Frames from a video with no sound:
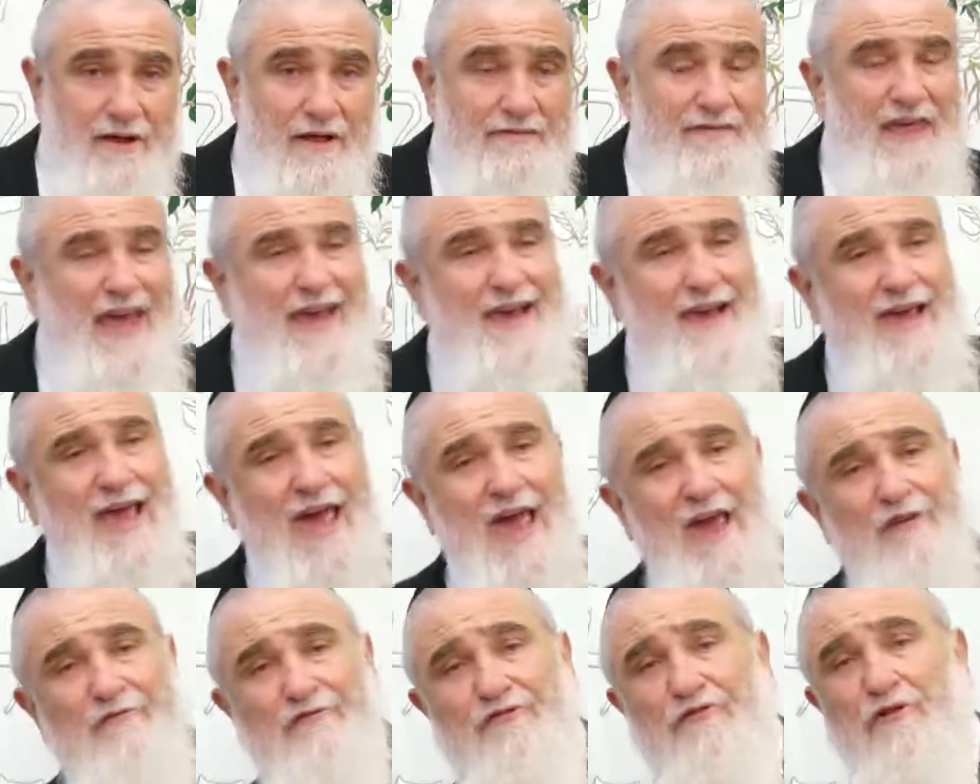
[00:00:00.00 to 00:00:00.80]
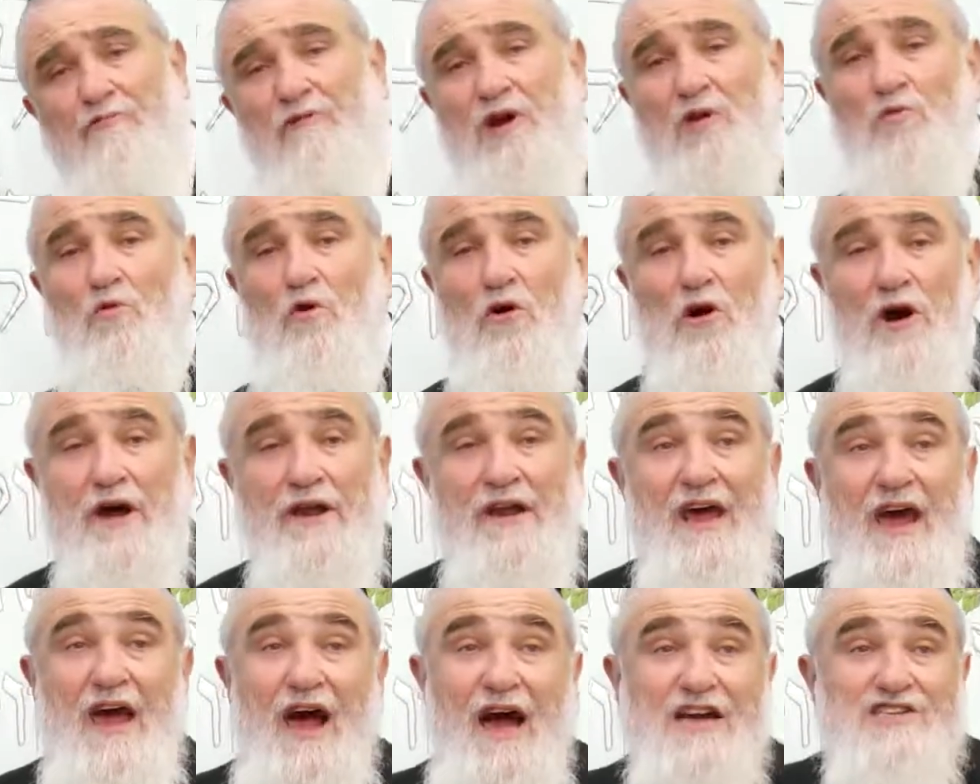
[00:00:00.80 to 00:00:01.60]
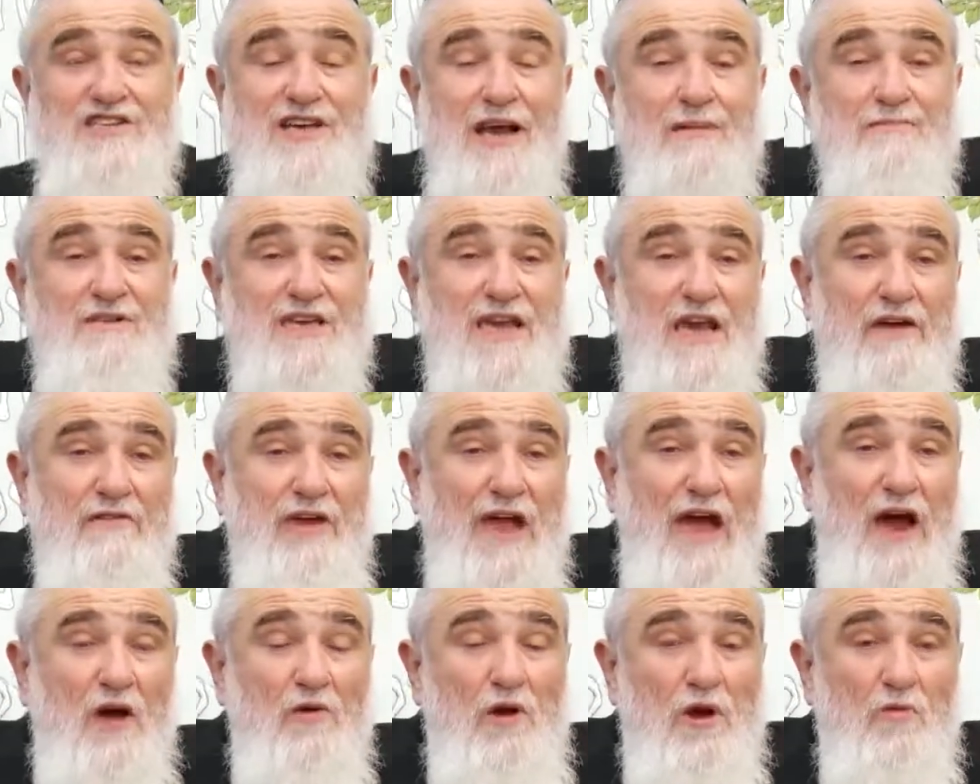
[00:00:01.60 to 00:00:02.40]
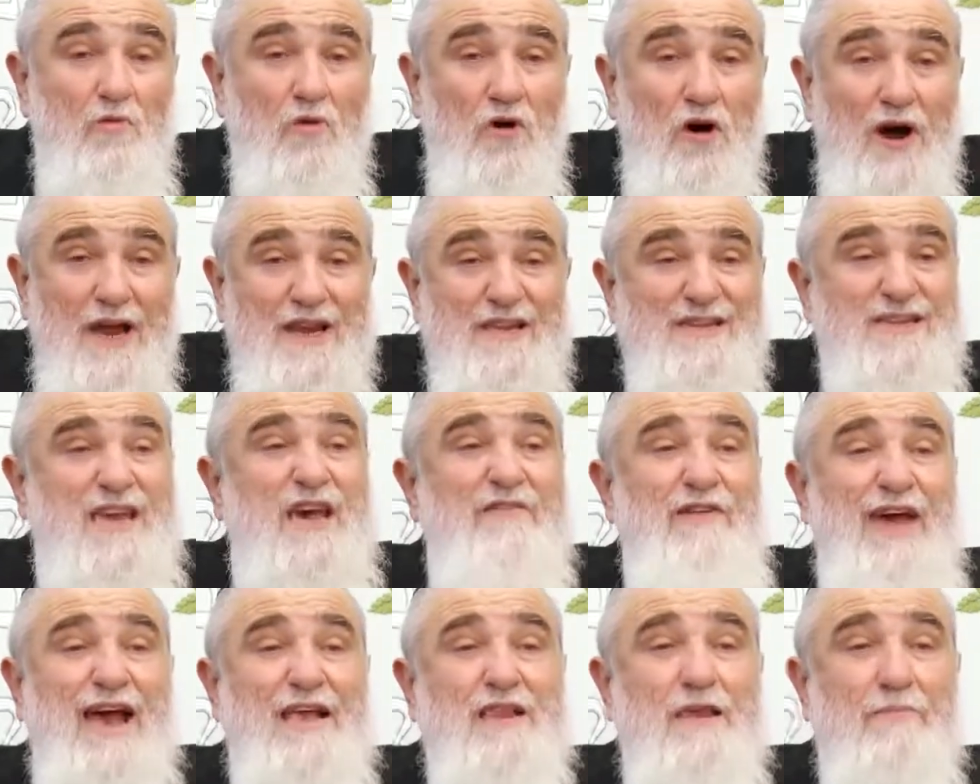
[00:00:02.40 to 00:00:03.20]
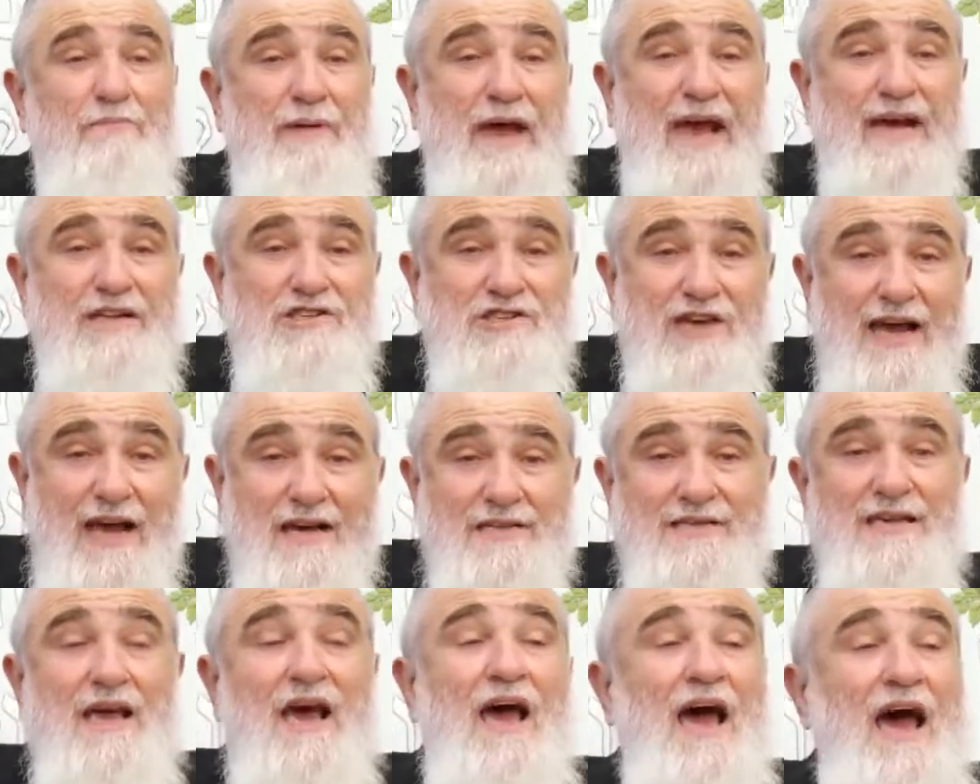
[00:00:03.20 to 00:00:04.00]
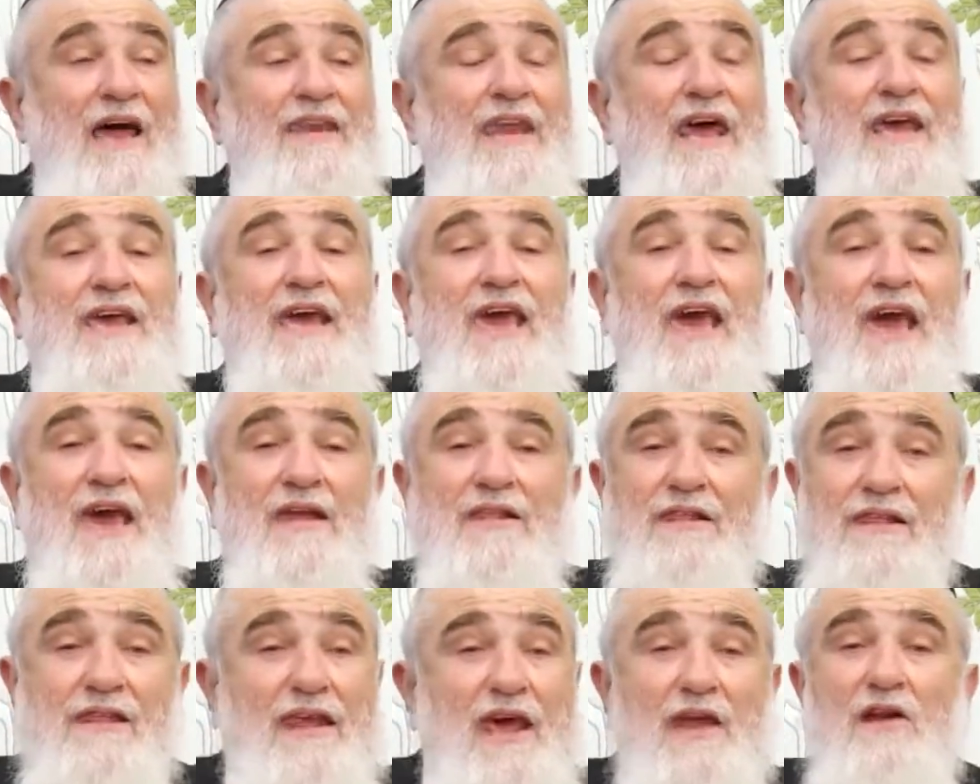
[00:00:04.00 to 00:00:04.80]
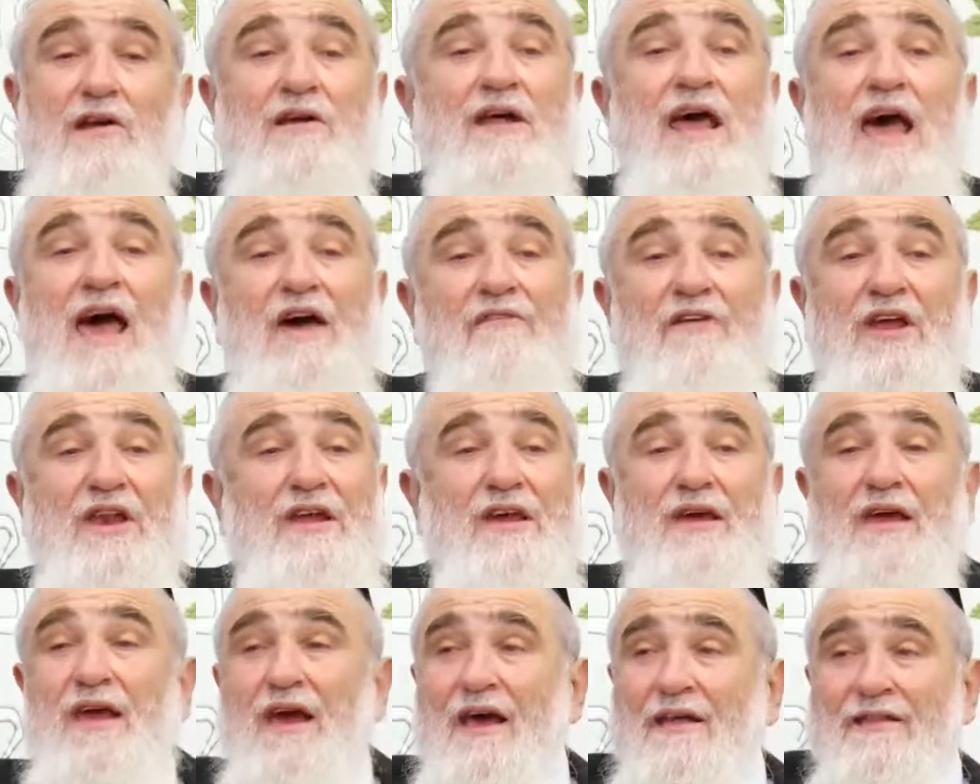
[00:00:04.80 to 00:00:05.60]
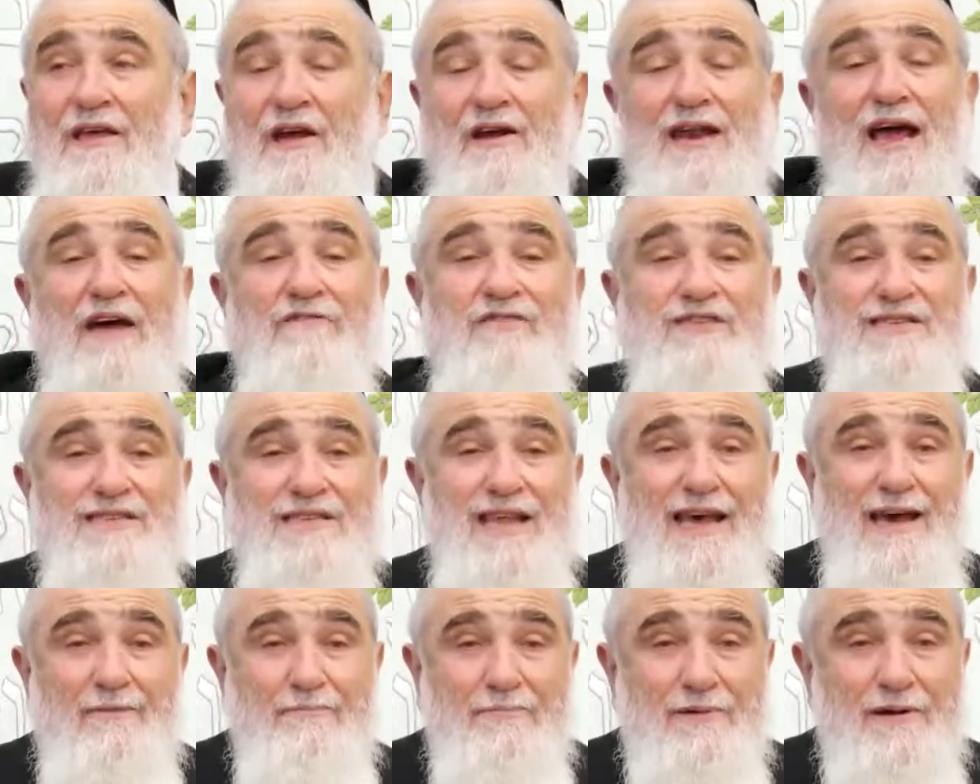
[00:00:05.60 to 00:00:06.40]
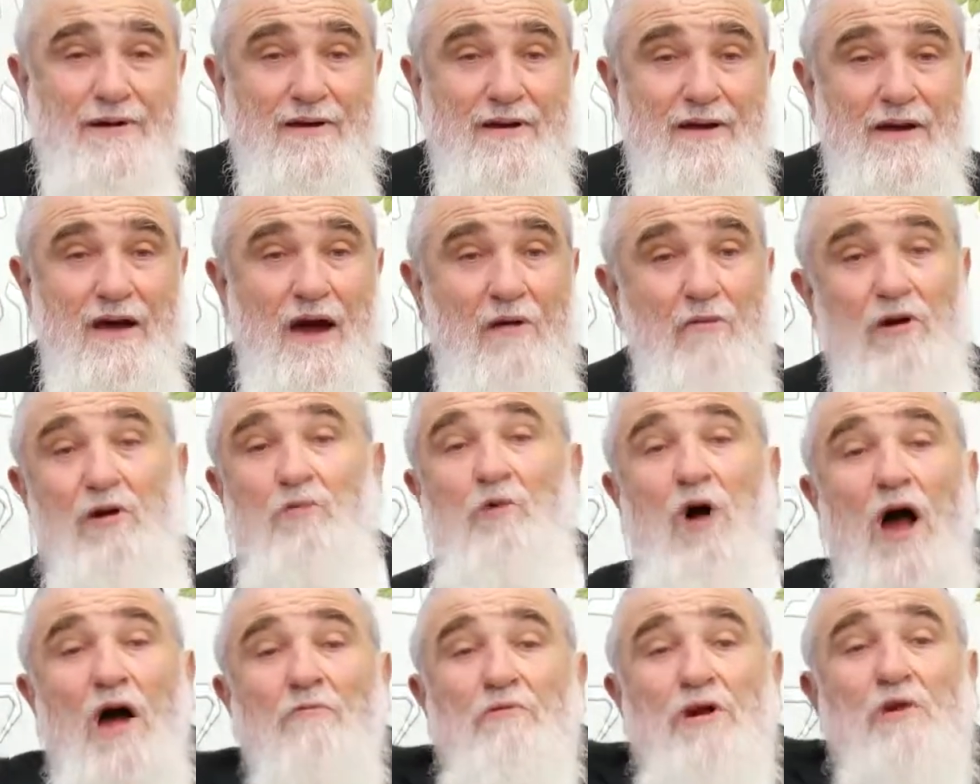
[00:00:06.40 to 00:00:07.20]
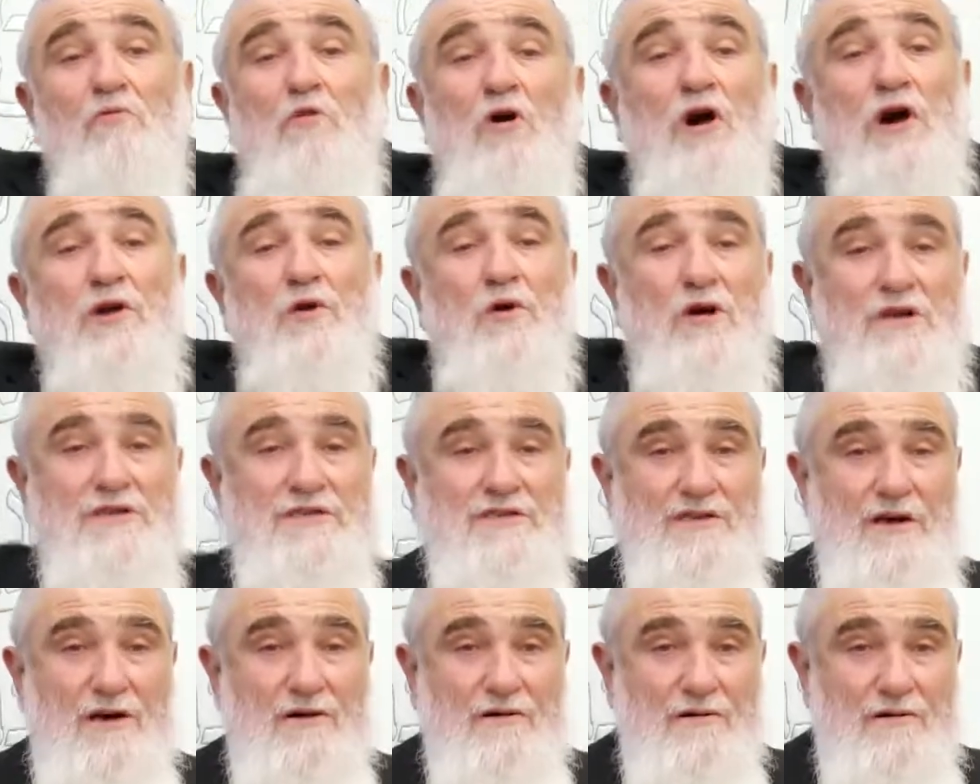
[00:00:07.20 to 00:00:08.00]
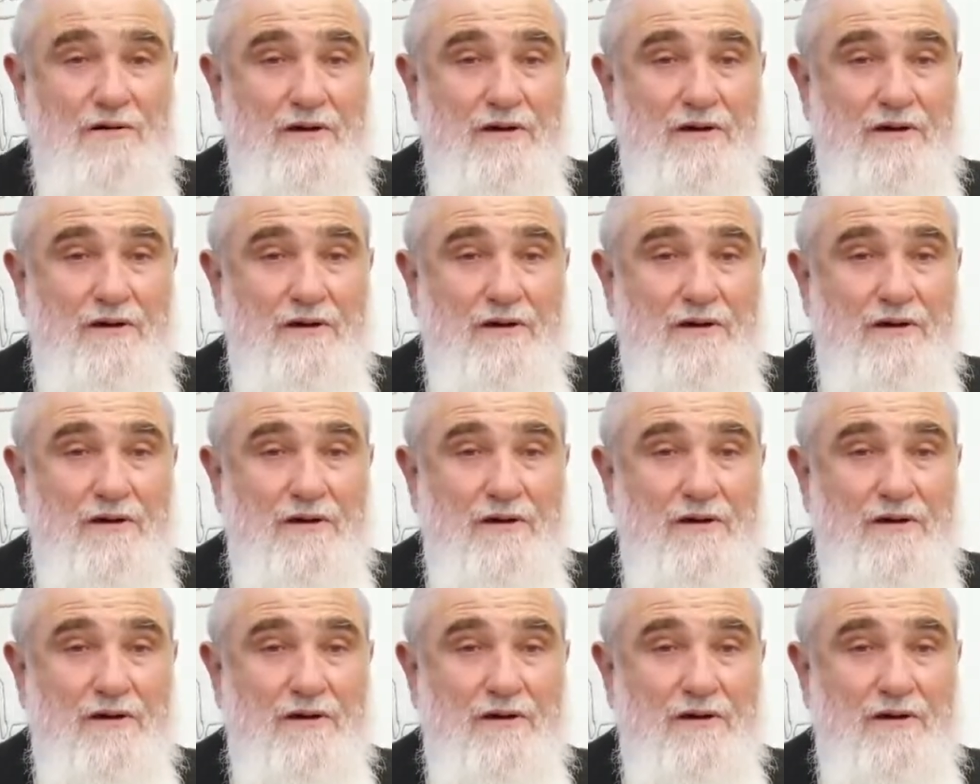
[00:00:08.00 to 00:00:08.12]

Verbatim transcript: They came for reward. Hashem's giving out reward. He's giving out the paychecks, and they can't. They don't have any. They don't have a slip. We want reward also.